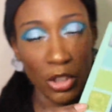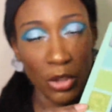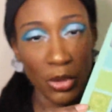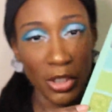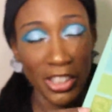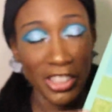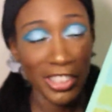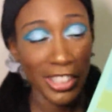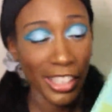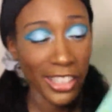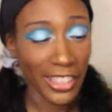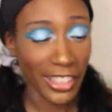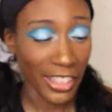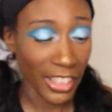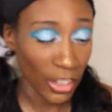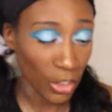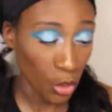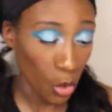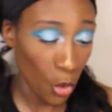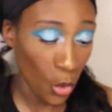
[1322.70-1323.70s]
green shade in
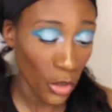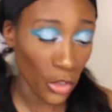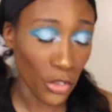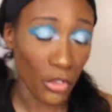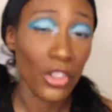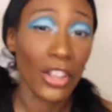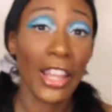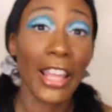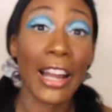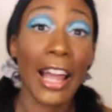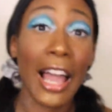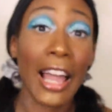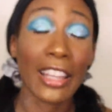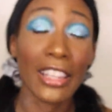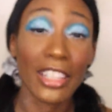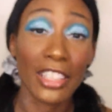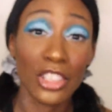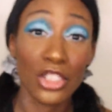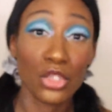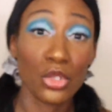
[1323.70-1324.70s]
the inner corner for that eye
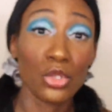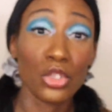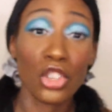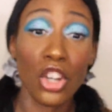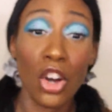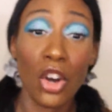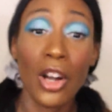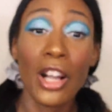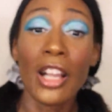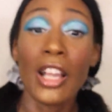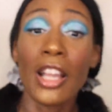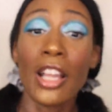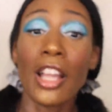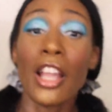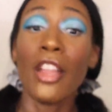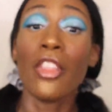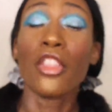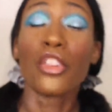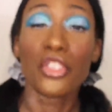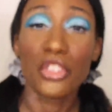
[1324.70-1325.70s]
look that you saw
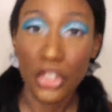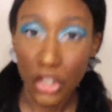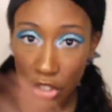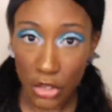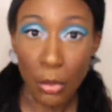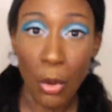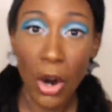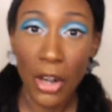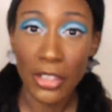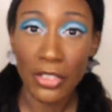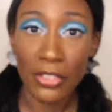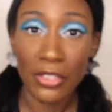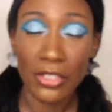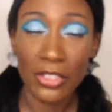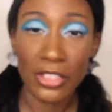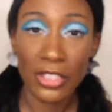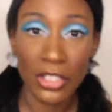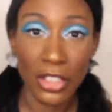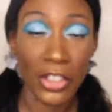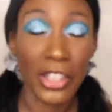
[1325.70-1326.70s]
in the first part of,
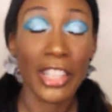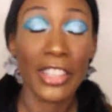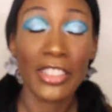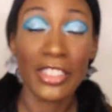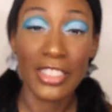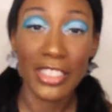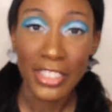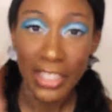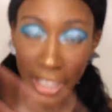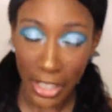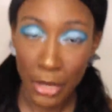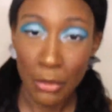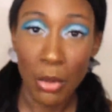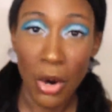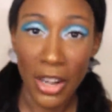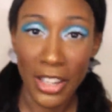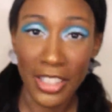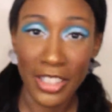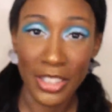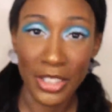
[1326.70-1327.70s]
sorry, in the second
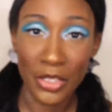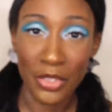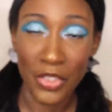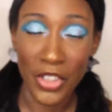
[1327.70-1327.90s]
part of this